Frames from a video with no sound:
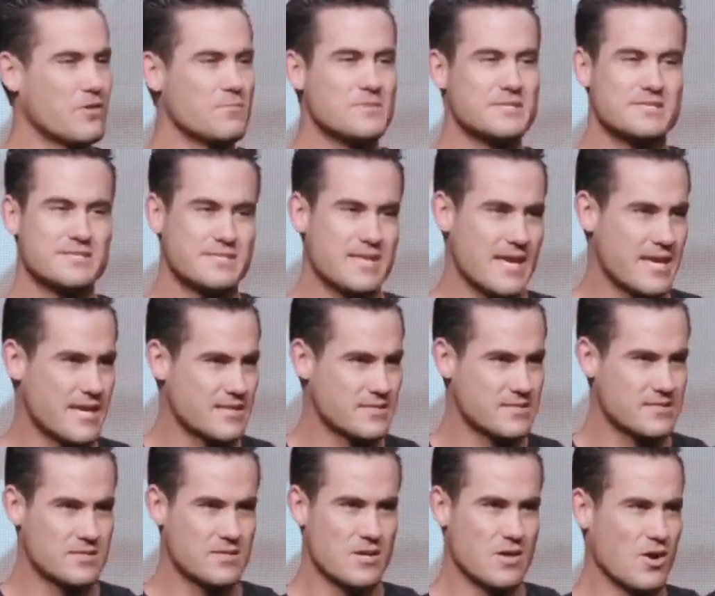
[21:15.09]

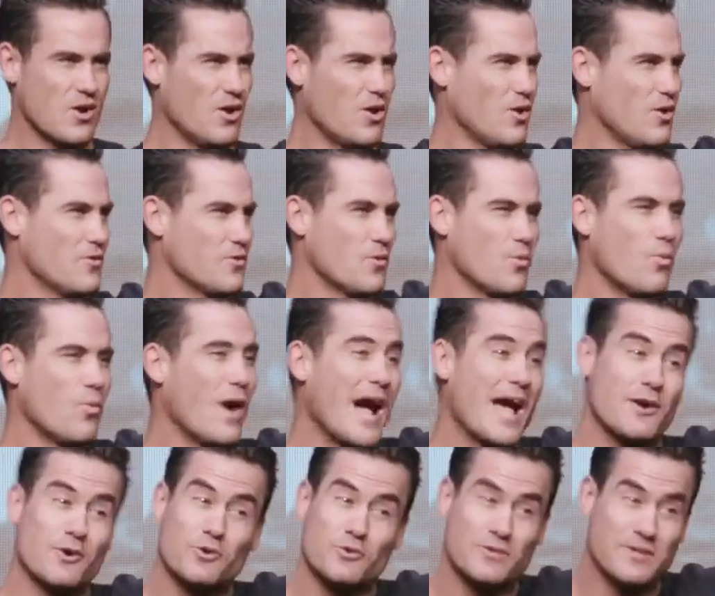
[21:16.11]
mistakes, all the
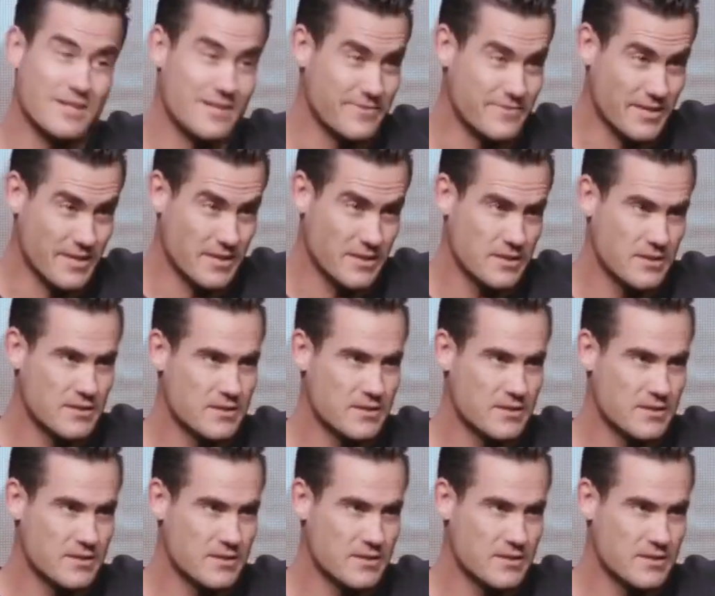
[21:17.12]
wild living,